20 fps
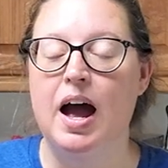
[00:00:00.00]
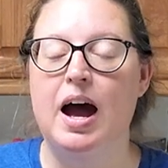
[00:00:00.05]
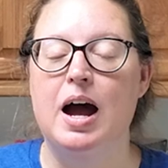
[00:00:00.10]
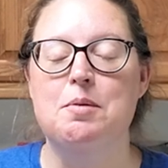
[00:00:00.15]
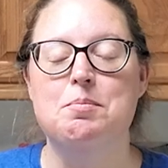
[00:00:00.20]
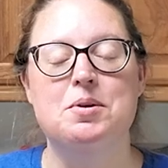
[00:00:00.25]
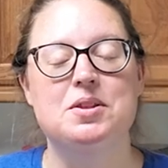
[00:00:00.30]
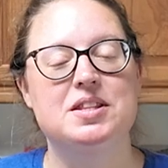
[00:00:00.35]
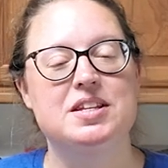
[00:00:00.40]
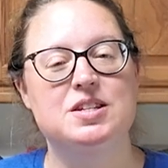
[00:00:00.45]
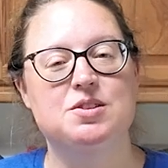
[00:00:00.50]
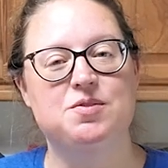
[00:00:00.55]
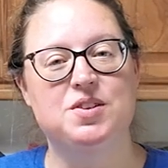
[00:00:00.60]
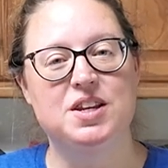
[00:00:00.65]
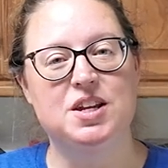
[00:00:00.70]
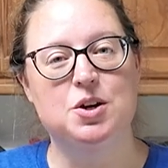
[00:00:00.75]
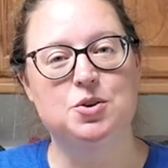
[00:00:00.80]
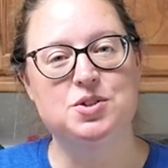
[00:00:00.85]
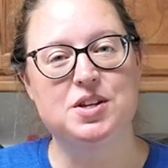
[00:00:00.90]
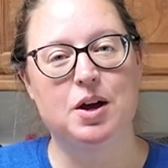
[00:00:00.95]
I put these
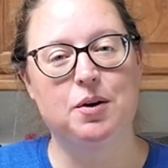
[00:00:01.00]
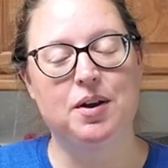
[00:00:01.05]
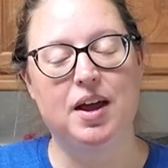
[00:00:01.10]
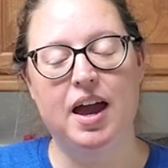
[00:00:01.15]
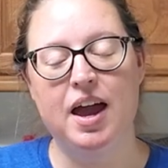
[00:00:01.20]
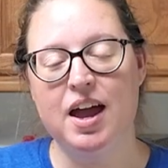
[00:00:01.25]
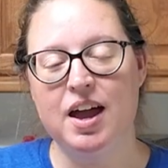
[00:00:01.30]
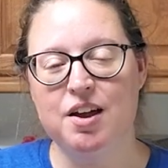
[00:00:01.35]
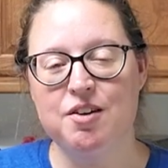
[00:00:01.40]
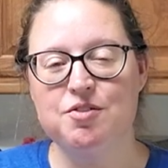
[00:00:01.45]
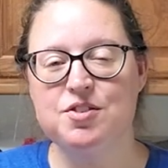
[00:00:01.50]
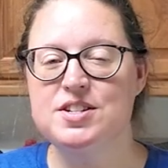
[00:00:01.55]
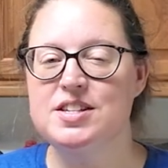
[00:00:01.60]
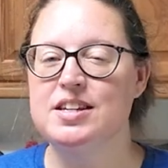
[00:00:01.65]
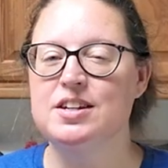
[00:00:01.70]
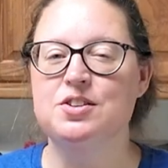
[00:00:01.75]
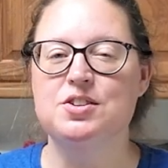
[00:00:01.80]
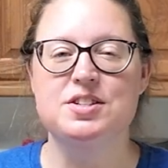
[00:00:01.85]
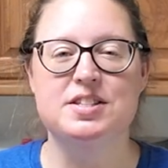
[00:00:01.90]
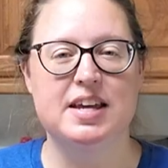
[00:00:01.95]
videos out every
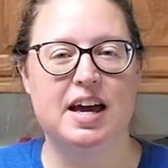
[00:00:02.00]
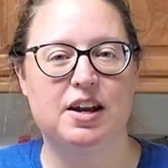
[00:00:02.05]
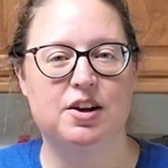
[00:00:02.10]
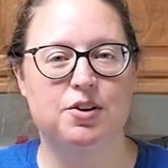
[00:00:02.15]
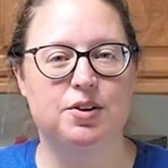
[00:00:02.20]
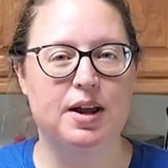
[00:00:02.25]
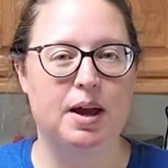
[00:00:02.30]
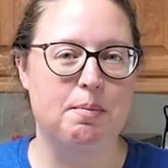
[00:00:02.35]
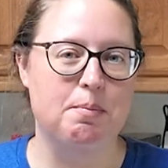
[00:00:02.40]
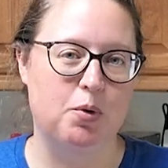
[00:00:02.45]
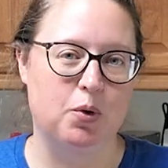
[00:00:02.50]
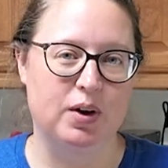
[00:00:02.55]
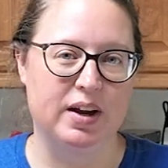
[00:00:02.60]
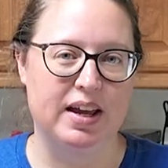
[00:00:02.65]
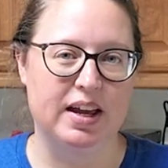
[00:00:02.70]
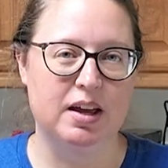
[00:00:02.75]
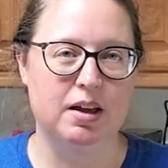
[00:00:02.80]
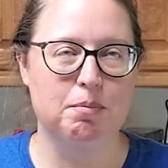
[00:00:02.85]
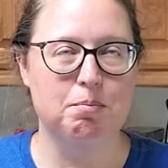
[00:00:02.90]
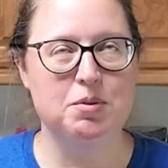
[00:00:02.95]
single Saturday
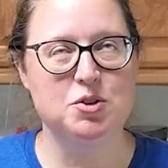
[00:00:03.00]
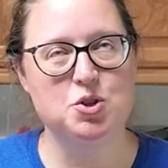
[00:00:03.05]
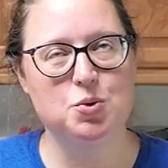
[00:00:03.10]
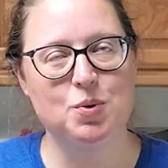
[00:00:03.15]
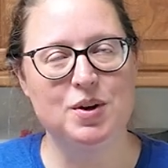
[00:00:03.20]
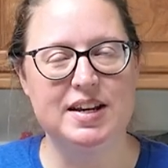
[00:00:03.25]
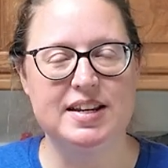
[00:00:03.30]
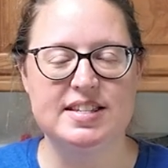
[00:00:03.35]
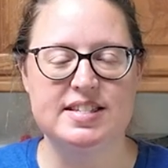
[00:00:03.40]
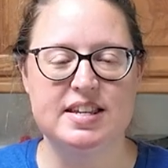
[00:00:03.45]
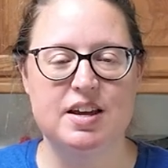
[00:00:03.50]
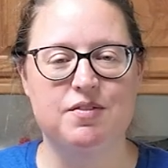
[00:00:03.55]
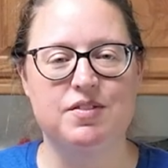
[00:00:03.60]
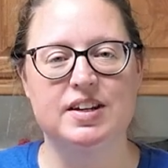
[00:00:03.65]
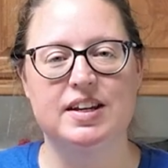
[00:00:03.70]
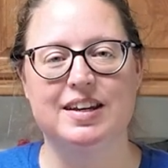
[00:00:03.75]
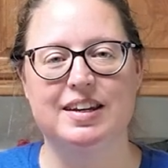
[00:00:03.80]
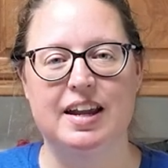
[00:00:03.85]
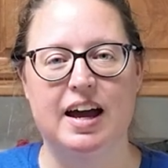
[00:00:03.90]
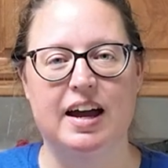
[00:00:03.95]
morning between
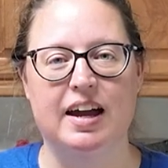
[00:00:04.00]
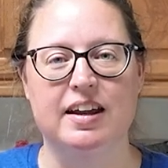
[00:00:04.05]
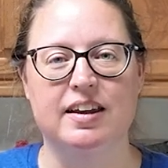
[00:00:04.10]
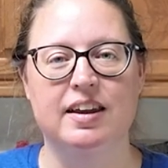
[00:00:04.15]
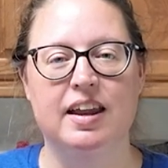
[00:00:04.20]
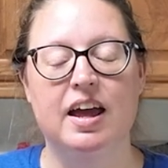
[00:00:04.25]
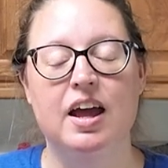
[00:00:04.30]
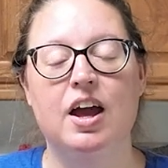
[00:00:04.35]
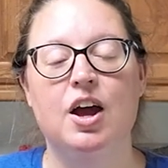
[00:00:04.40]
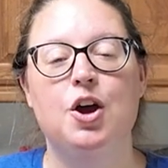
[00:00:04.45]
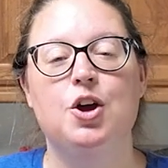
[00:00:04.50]
7 and 9.